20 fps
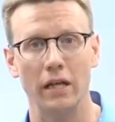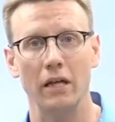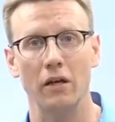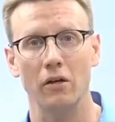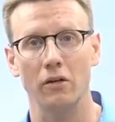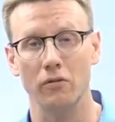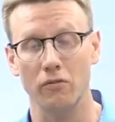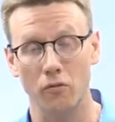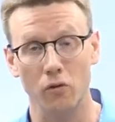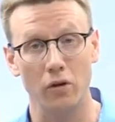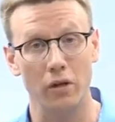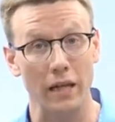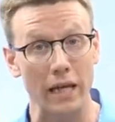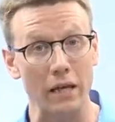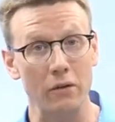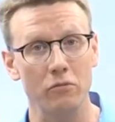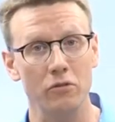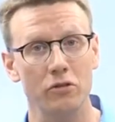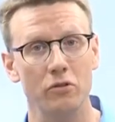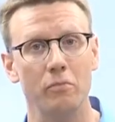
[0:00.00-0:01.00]
other foreign
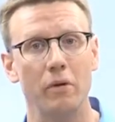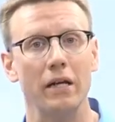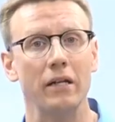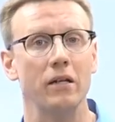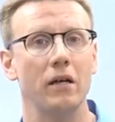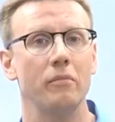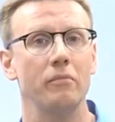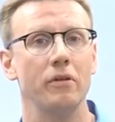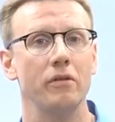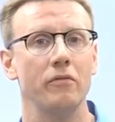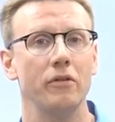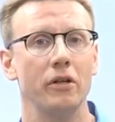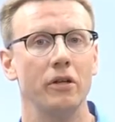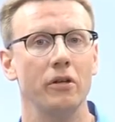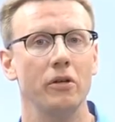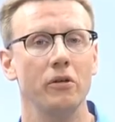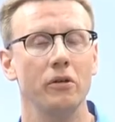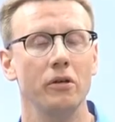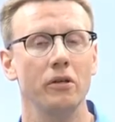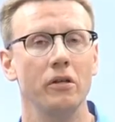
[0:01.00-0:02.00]
language might not be very
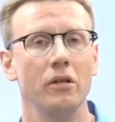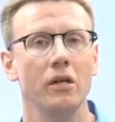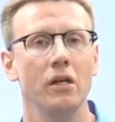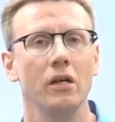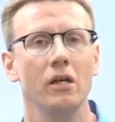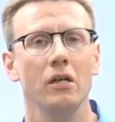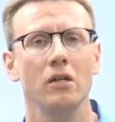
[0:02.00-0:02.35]
good.